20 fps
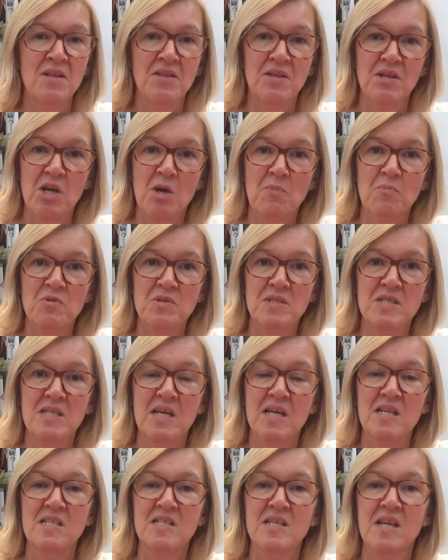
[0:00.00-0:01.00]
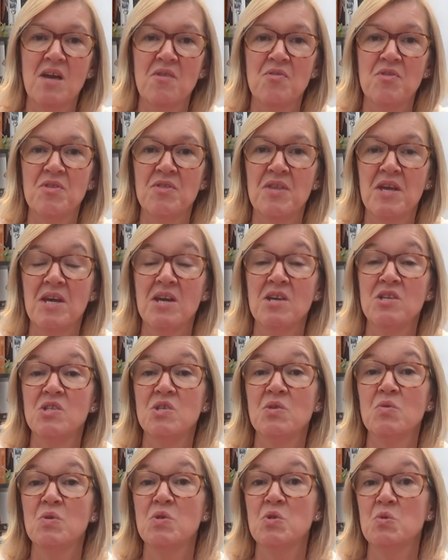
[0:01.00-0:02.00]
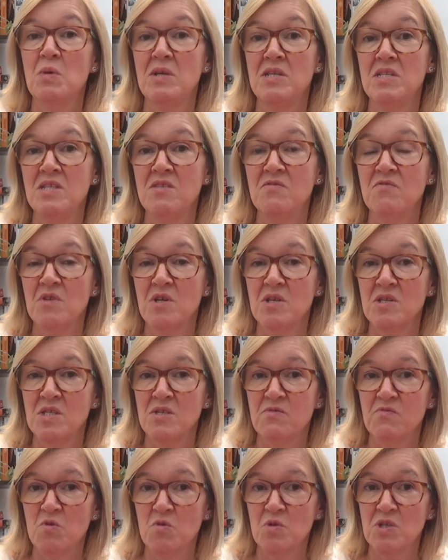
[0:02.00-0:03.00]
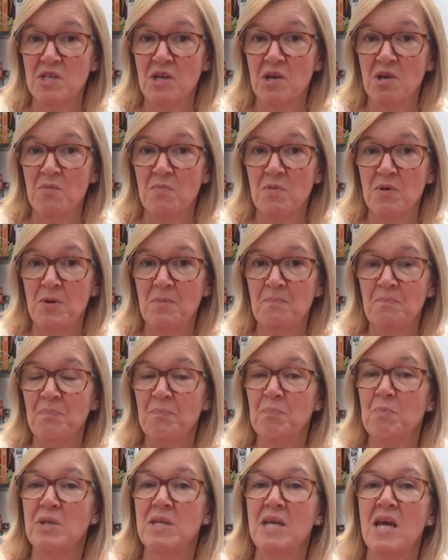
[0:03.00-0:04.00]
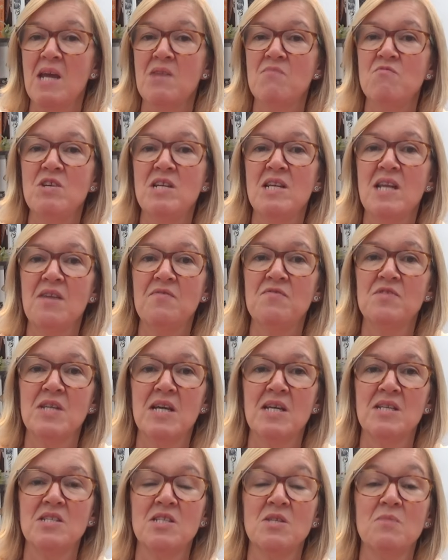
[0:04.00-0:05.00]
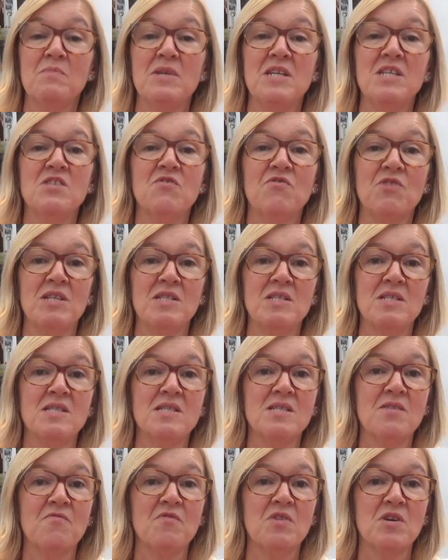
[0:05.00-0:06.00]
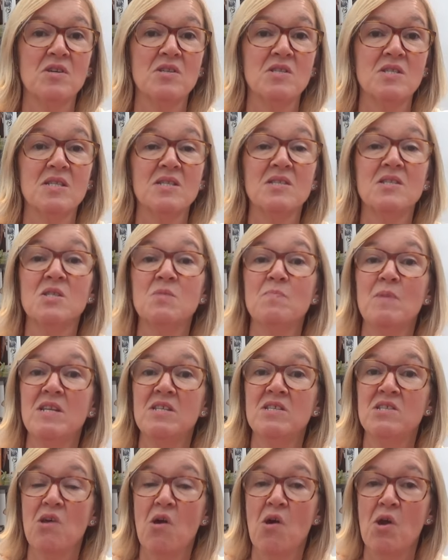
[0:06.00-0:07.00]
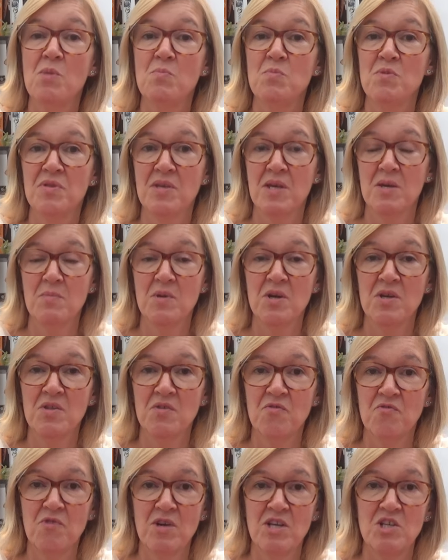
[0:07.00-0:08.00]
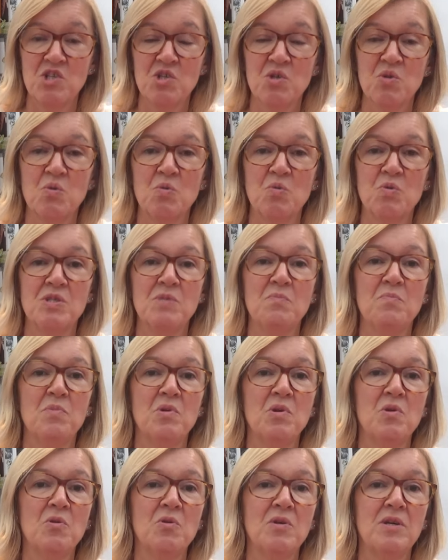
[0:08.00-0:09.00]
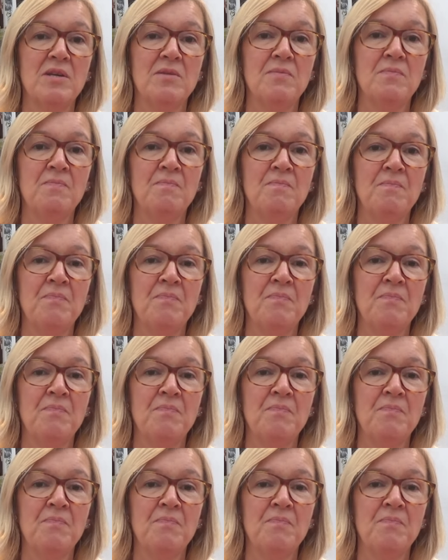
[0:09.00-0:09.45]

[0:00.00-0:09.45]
The couple stayed together there until the 21st of October, when Henry left Anne to meet Francis I and spend time with him at the French court in Boulogne.